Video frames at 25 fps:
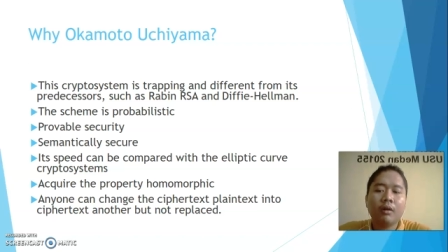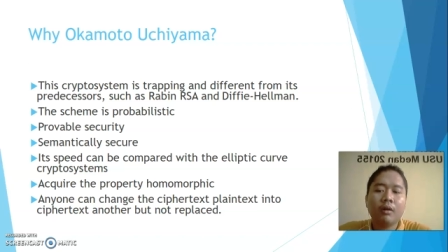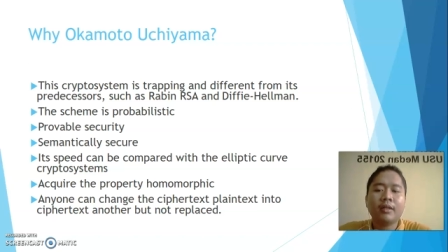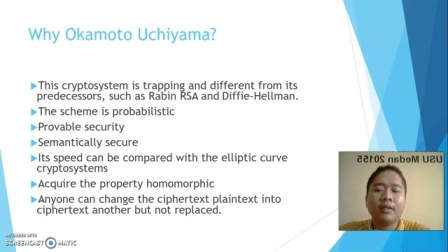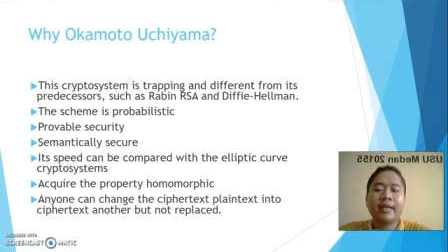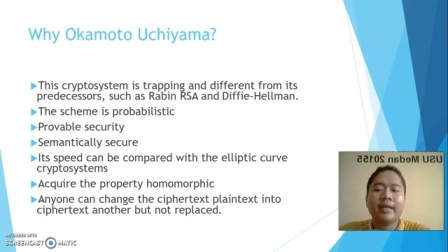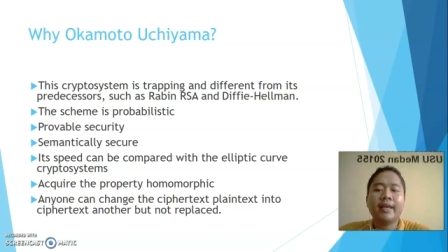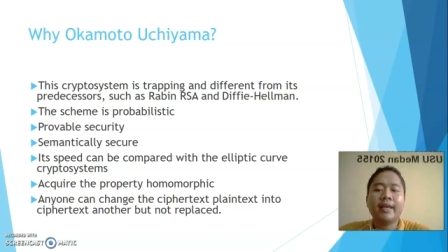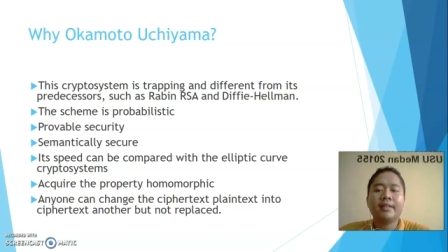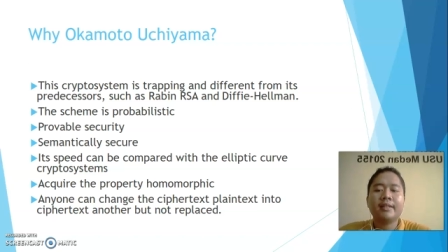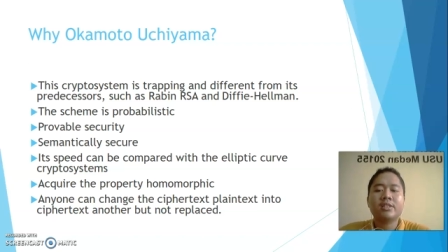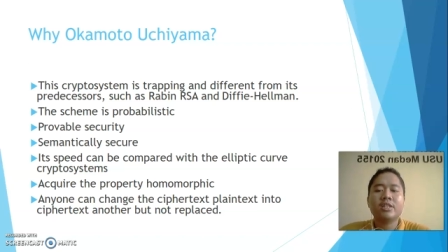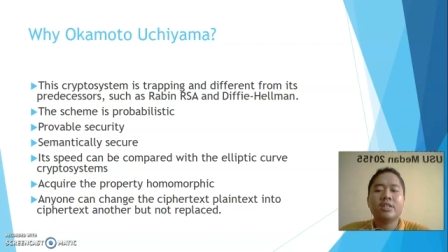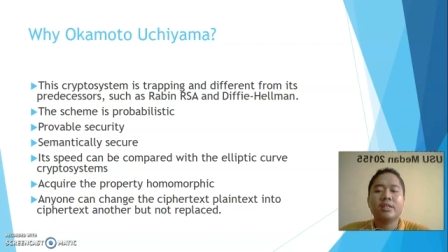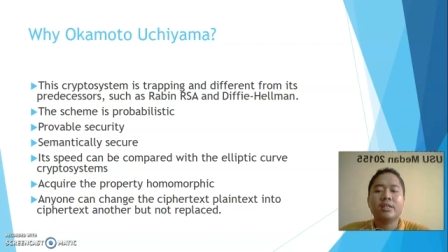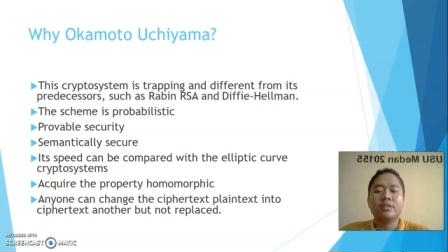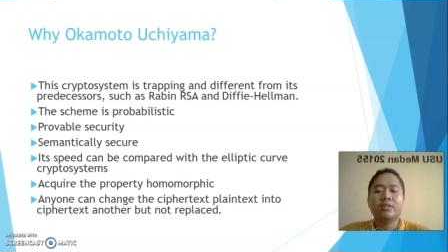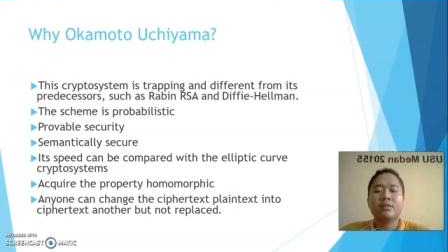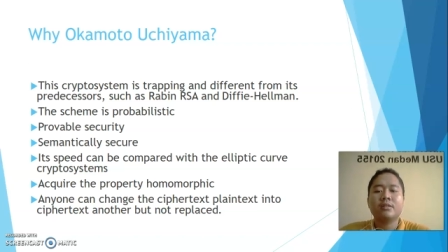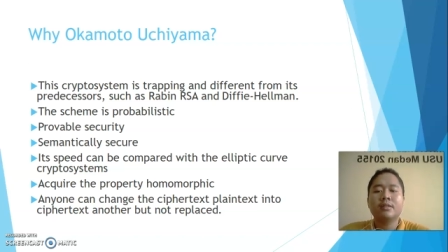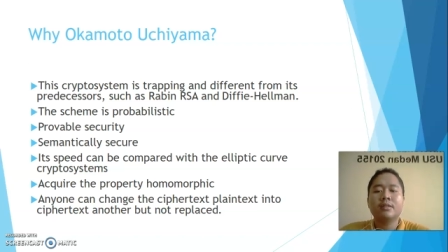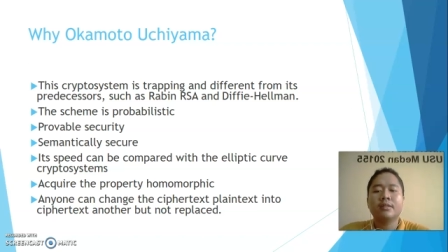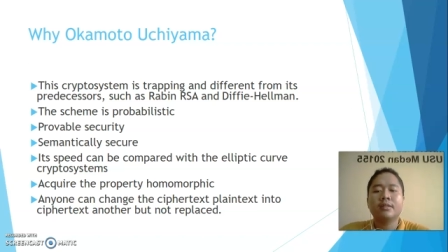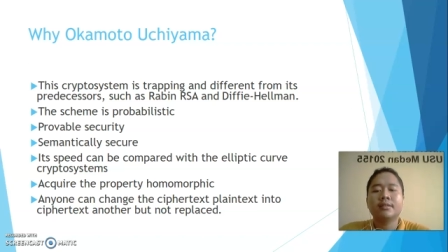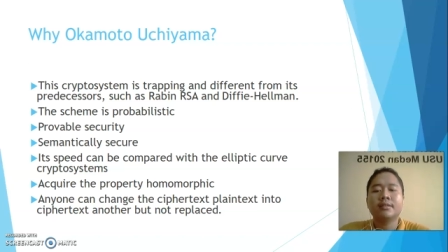can change
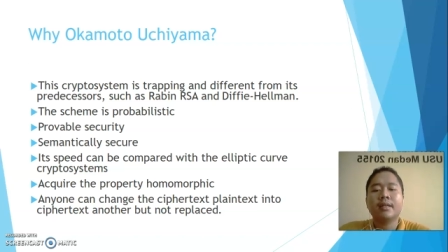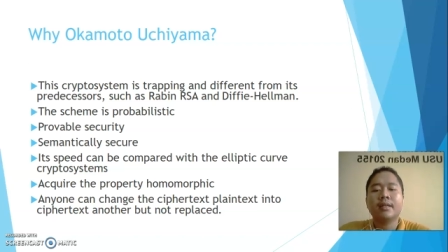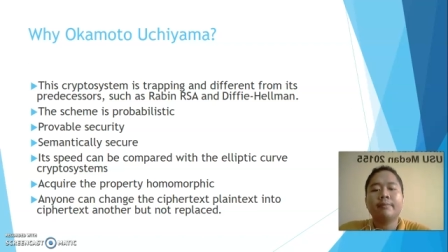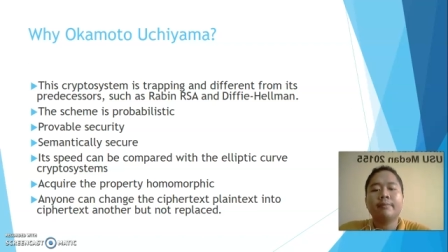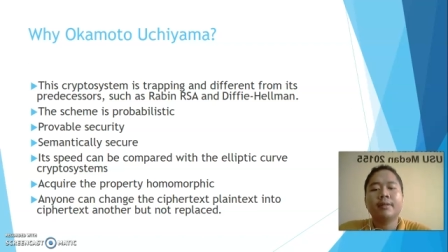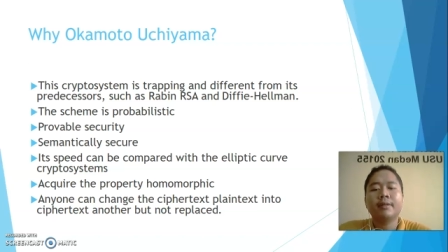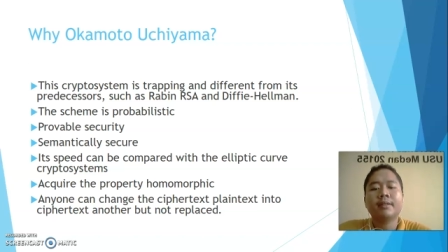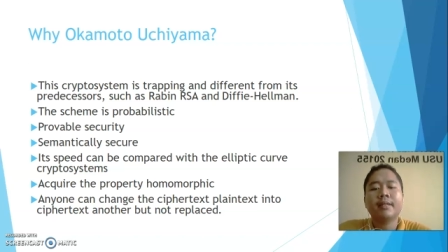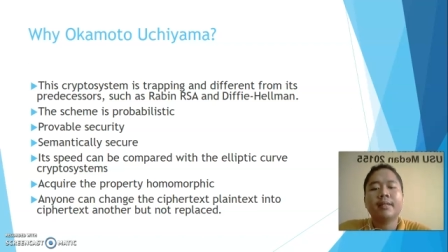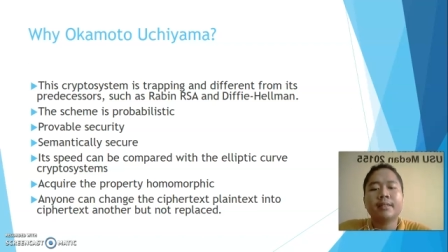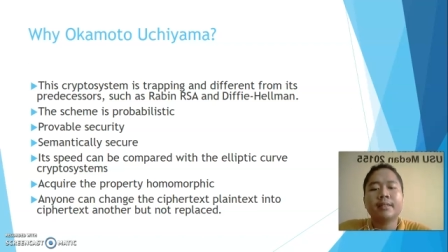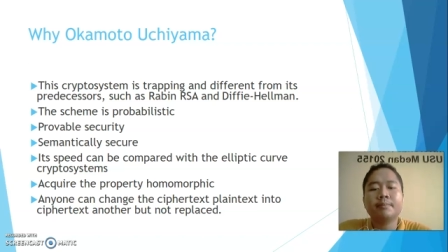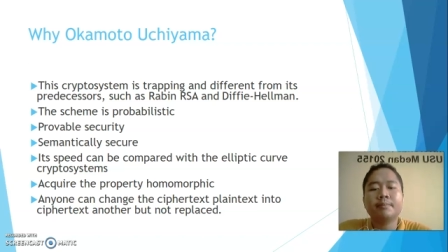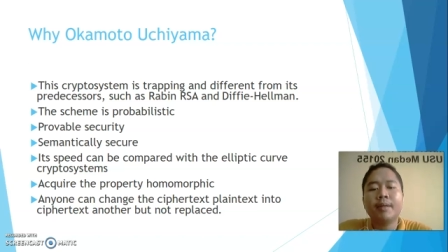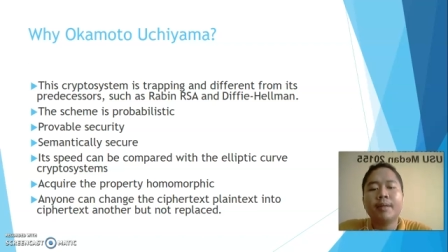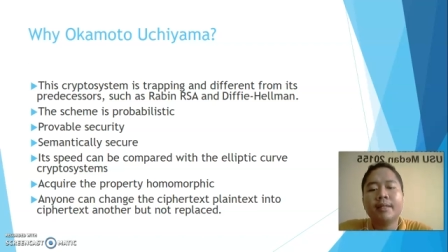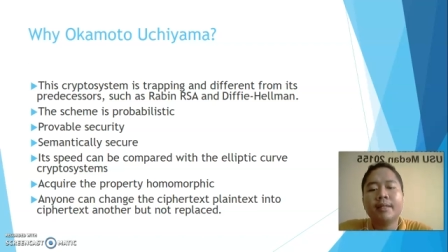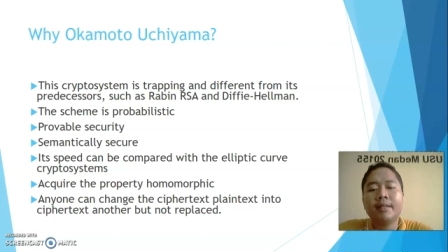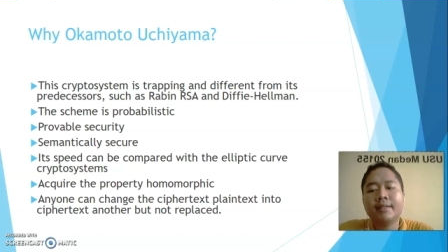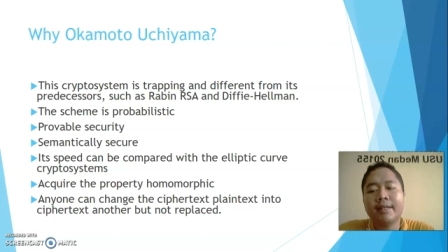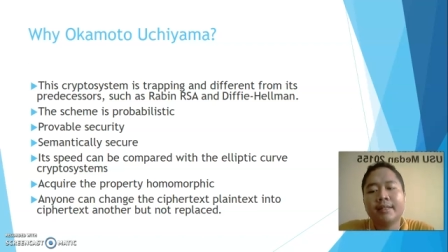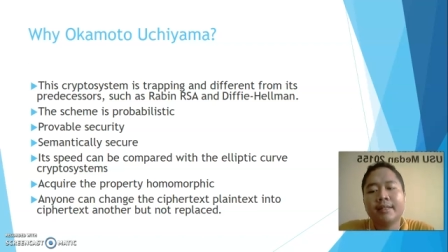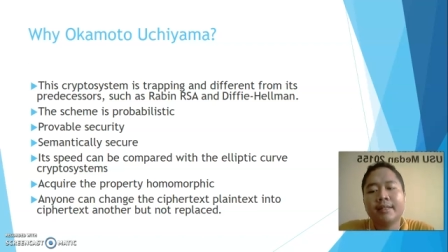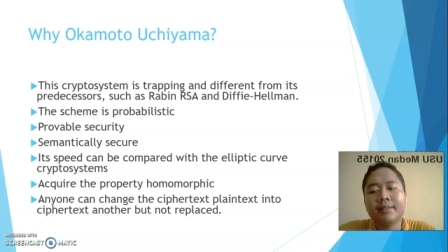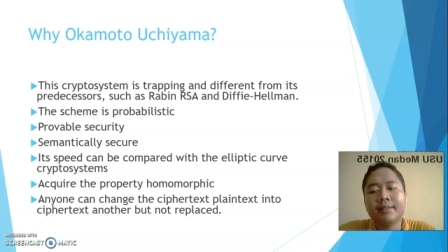the ciphertext
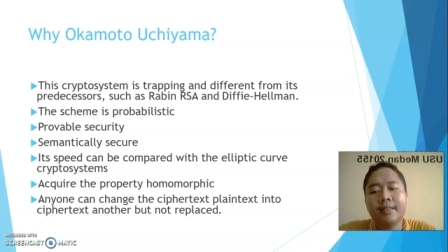plaintext